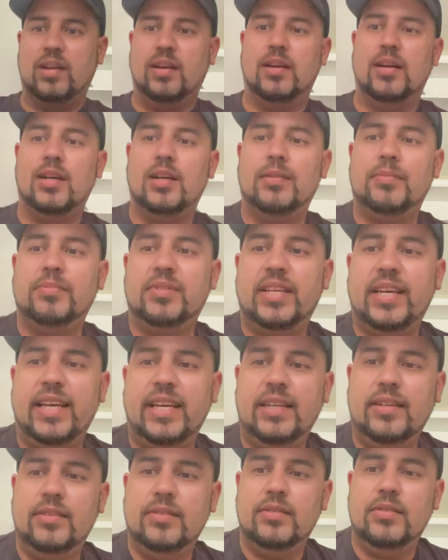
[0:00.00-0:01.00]

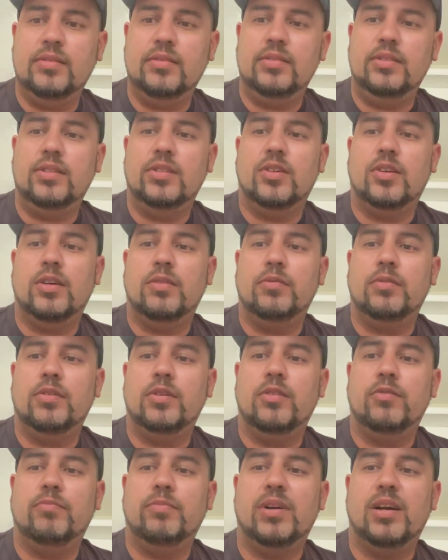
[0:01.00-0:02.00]
update,
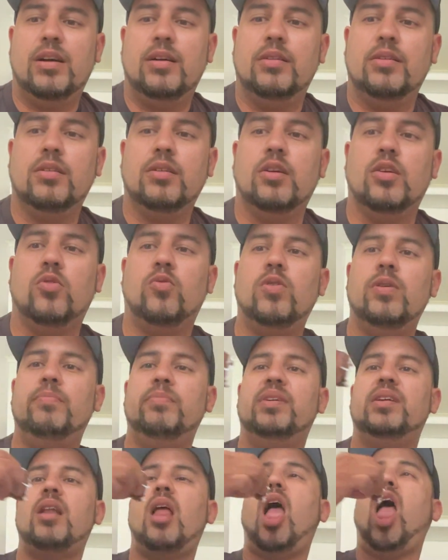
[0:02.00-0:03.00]
of my
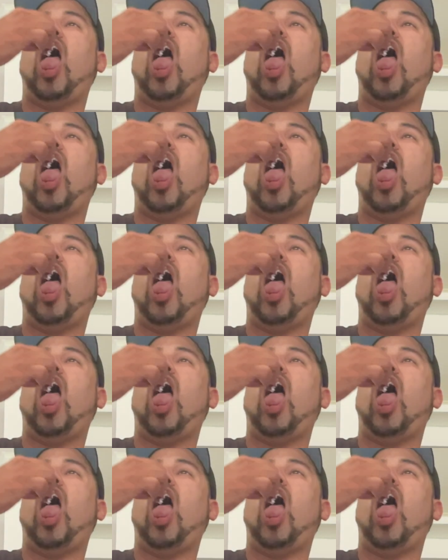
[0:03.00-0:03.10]
equipment.